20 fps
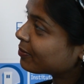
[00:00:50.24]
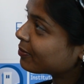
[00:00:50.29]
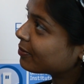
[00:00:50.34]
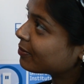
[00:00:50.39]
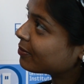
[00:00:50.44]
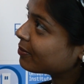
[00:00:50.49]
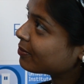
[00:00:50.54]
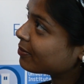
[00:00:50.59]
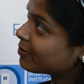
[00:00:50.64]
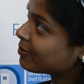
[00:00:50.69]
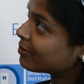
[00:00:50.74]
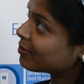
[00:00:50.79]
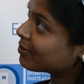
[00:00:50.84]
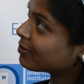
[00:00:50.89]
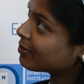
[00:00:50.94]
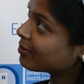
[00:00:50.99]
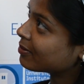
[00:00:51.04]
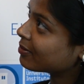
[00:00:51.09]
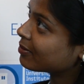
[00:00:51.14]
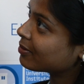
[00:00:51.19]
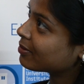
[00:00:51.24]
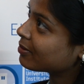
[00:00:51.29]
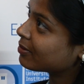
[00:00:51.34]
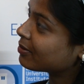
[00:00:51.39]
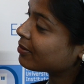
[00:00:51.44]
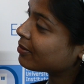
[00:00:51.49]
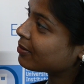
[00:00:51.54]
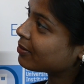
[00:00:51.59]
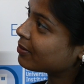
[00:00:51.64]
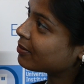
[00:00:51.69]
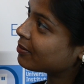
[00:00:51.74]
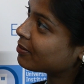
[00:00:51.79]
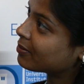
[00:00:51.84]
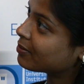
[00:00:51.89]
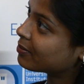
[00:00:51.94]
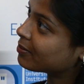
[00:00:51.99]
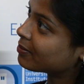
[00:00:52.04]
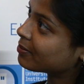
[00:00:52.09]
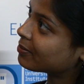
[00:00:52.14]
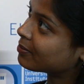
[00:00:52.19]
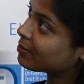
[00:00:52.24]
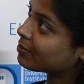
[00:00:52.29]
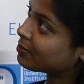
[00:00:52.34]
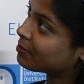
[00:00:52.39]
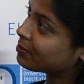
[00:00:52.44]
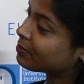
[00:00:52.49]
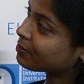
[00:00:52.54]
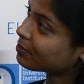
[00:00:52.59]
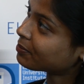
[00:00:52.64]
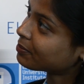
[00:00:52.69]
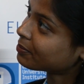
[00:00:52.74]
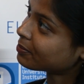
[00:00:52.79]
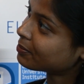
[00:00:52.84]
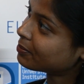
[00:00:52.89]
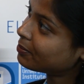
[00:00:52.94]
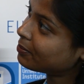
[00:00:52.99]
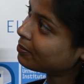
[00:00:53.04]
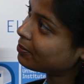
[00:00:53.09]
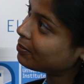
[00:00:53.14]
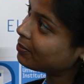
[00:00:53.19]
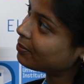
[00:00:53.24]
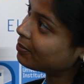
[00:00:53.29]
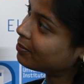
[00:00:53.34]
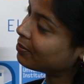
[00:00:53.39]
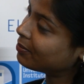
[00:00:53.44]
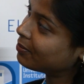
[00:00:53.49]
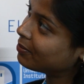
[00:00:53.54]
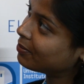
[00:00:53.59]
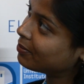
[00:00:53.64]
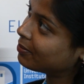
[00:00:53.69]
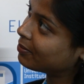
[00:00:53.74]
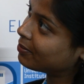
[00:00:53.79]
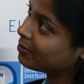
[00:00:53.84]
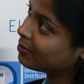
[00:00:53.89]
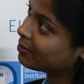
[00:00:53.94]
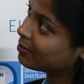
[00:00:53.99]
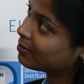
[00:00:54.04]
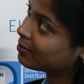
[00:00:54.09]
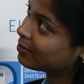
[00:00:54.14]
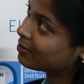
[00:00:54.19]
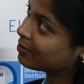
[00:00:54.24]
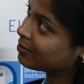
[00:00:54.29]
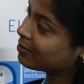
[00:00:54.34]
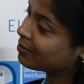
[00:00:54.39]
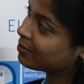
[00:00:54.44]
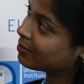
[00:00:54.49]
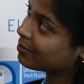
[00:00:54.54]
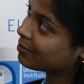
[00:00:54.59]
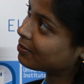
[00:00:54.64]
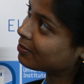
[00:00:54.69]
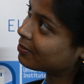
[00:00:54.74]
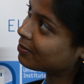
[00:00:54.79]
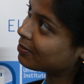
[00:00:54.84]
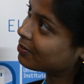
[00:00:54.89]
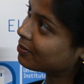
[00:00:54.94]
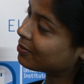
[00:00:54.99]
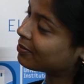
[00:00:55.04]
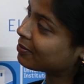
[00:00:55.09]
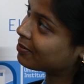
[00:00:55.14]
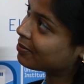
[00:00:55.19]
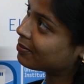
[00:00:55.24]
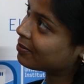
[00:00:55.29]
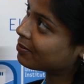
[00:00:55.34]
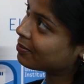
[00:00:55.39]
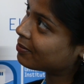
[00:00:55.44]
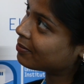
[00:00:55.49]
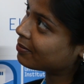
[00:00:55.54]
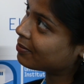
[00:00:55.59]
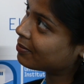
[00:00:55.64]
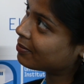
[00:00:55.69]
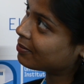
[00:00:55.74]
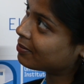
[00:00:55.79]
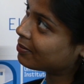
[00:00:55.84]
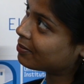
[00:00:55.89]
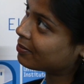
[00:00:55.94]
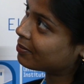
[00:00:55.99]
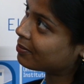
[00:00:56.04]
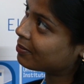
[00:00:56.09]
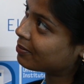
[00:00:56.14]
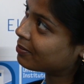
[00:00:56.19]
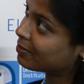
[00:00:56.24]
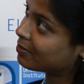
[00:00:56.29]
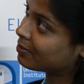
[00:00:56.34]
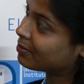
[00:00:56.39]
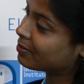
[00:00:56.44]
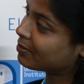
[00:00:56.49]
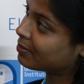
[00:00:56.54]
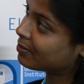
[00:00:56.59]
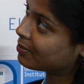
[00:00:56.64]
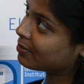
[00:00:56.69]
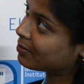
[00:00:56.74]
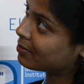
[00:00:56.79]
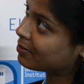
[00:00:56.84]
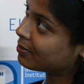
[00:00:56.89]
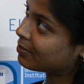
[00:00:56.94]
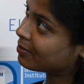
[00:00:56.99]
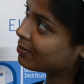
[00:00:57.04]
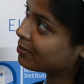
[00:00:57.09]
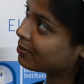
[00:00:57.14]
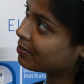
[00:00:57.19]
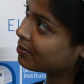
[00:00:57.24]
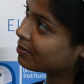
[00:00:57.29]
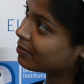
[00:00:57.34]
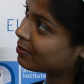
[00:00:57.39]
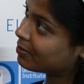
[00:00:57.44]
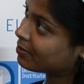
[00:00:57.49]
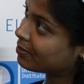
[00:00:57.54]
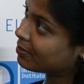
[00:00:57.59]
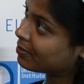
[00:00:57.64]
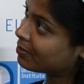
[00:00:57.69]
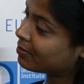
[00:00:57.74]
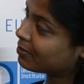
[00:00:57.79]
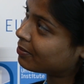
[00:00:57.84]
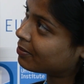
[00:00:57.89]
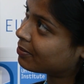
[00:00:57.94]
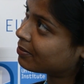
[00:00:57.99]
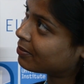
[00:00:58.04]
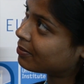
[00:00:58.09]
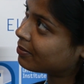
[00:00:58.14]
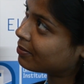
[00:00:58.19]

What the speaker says: No words are spoken by the person on screen.